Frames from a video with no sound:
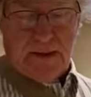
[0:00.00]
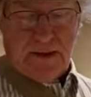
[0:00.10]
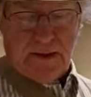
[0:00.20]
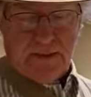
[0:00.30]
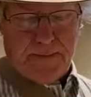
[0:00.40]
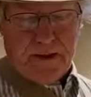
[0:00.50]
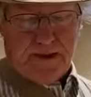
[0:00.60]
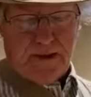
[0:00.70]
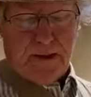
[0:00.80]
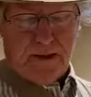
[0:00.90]
She
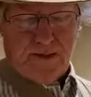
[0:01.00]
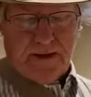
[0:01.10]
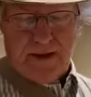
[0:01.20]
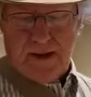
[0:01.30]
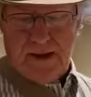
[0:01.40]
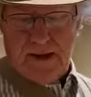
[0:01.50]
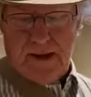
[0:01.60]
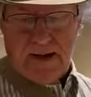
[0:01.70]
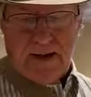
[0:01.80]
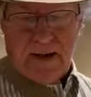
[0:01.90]
speaks thoughtfully
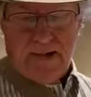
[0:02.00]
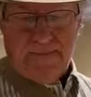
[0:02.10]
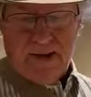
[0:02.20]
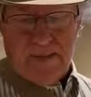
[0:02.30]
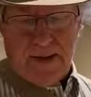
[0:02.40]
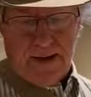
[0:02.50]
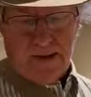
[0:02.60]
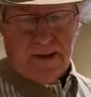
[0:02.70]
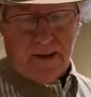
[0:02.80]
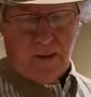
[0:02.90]
carefully
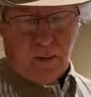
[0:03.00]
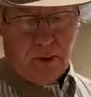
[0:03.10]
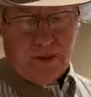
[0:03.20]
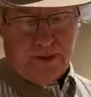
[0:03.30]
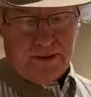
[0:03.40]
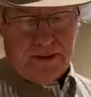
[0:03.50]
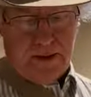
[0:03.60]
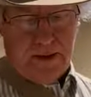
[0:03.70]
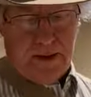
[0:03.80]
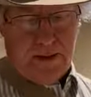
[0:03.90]
measuring her words
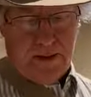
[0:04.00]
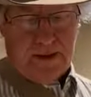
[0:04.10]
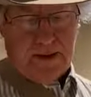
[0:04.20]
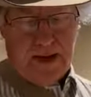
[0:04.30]
with